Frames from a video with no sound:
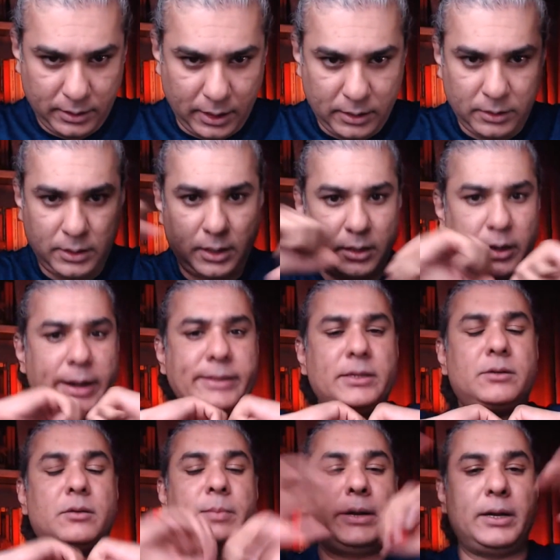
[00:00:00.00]
And they release a
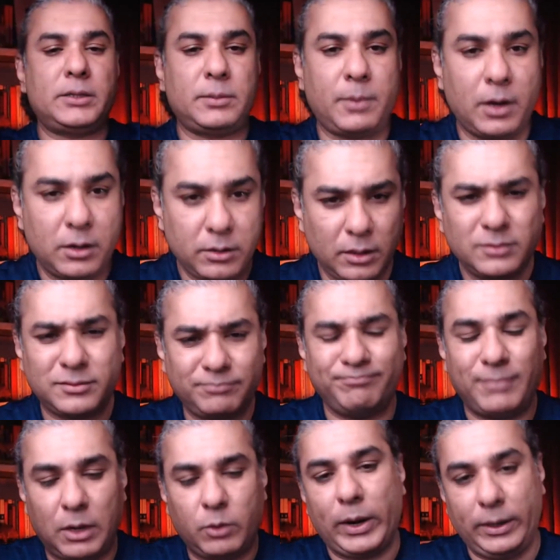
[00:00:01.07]
tremendous amount,
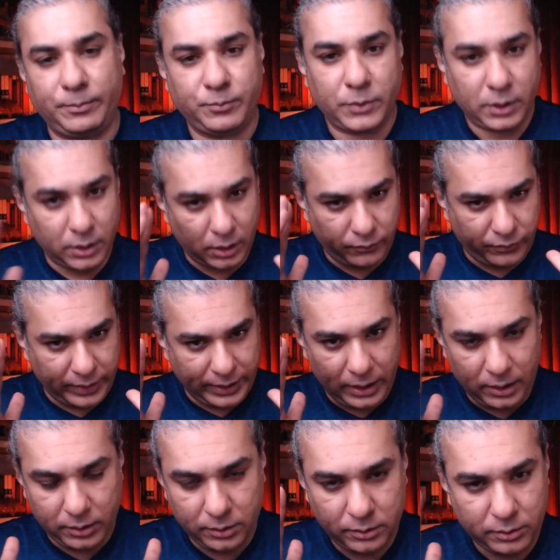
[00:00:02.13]
a
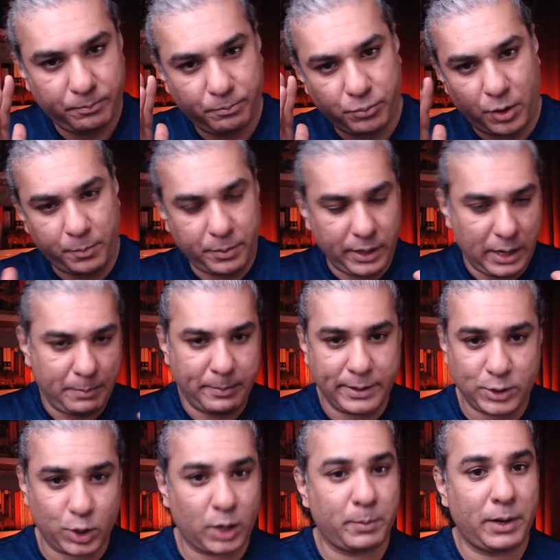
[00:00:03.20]
very properly
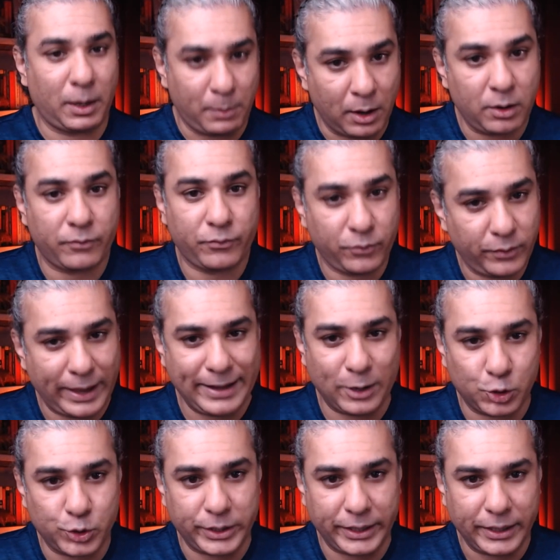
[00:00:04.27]
measurable amount of
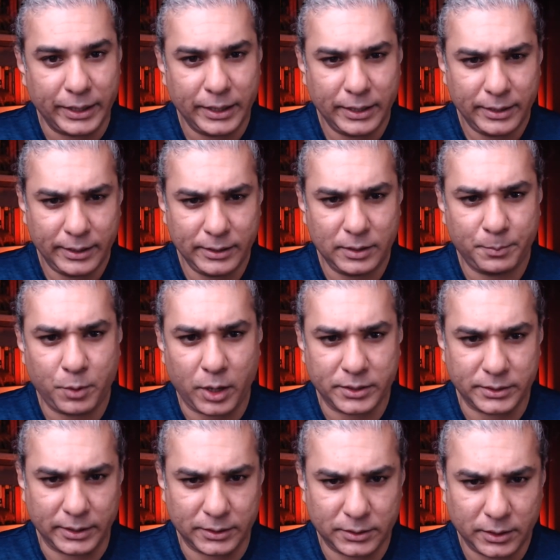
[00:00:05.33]
energy in the
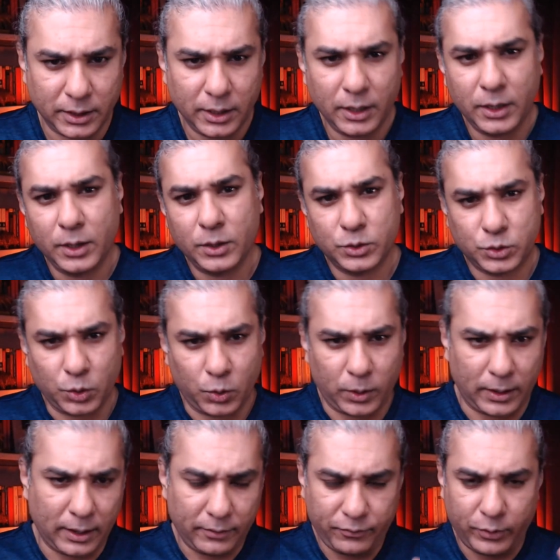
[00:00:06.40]
process. So,
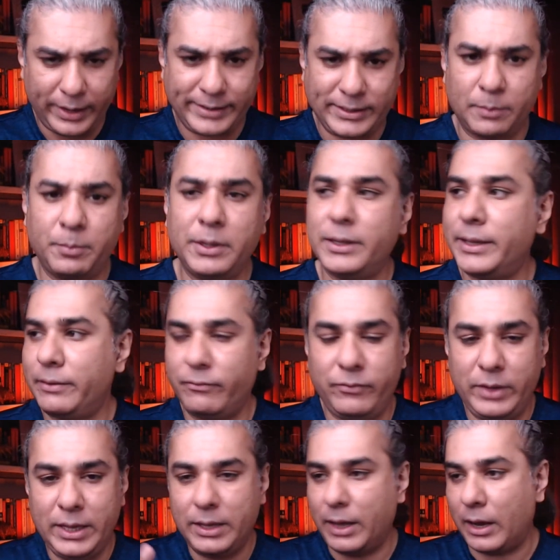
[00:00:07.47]
for example,
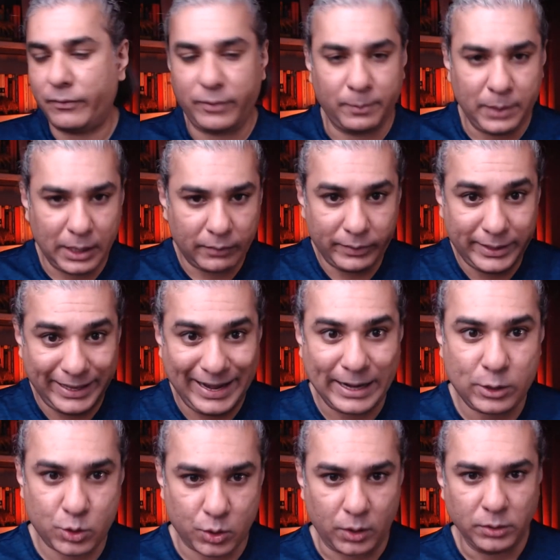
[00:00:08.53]
we are familiar with
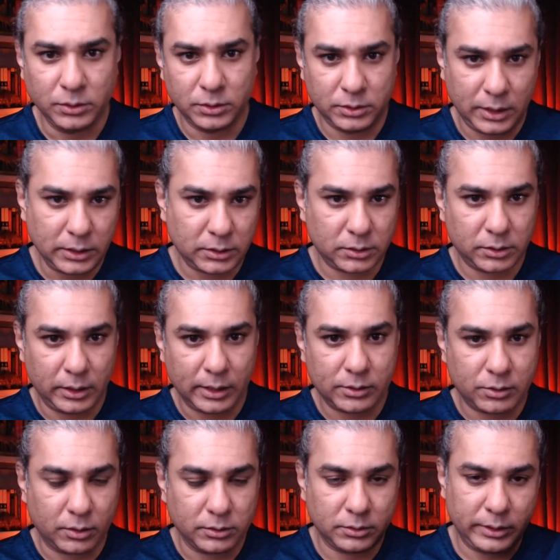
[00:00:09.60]
electrons. Yes,
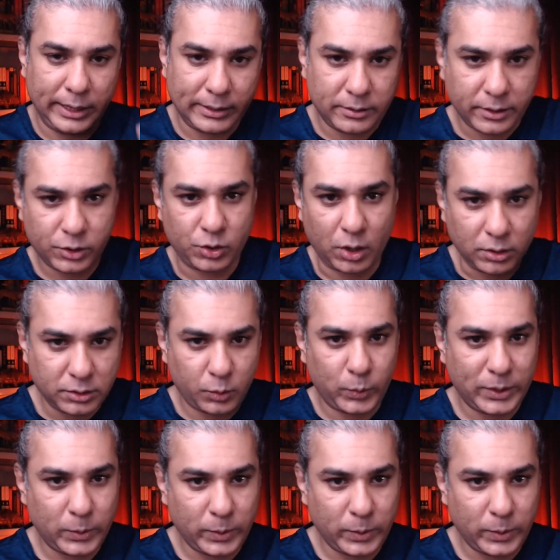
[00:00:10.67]
electrons, electric shocks.